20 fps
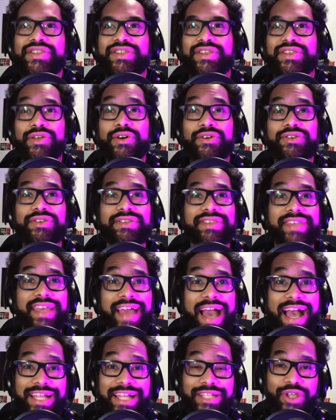To those who
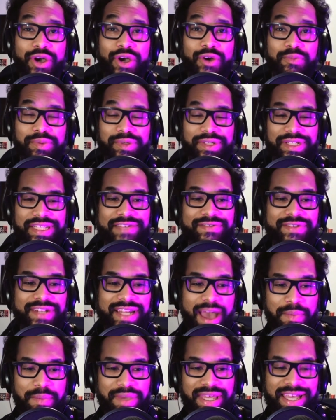say I don't believe in
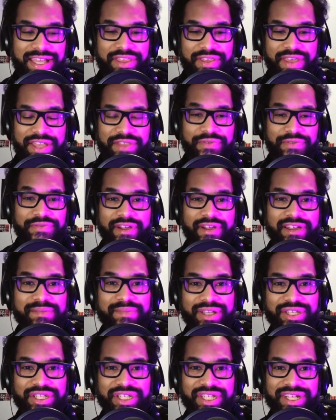it, I mean, it's
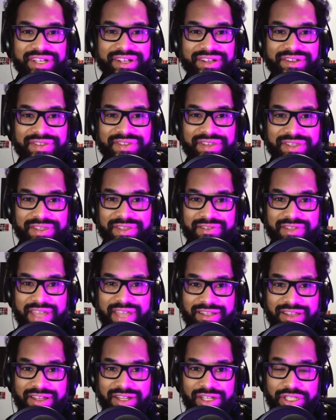very much here. These
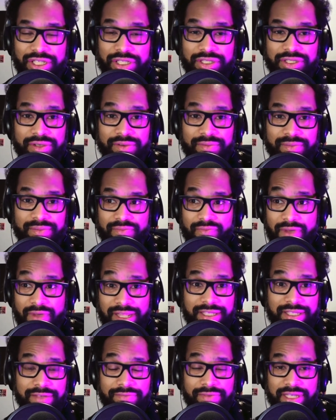technologies are
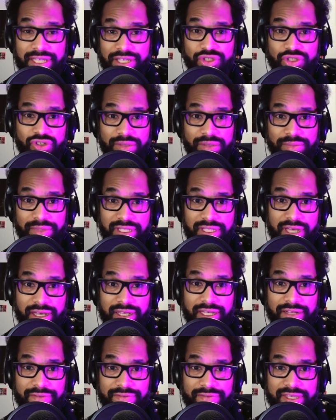relatively extremely
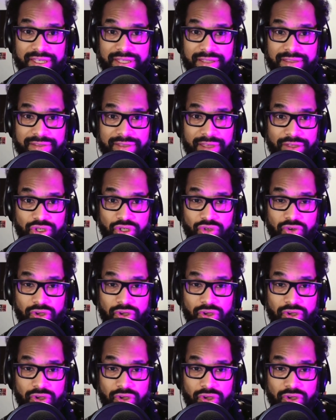young and have seen such